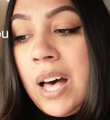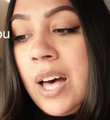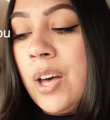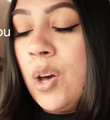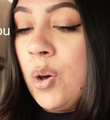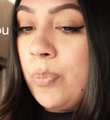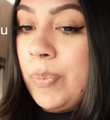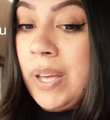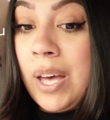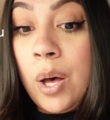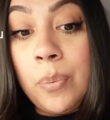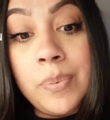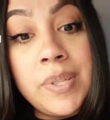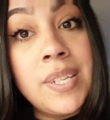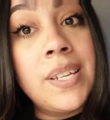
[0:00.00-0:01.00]
I hope it
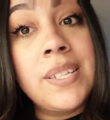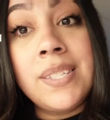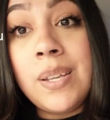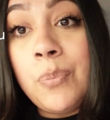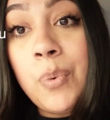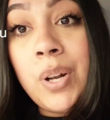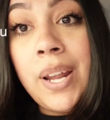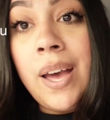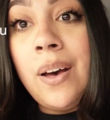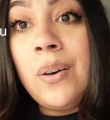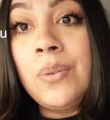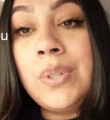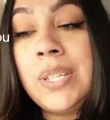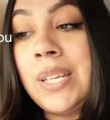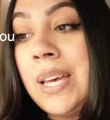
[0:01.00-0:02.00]
helps someone
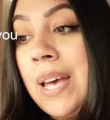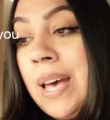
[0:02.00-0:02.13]
out.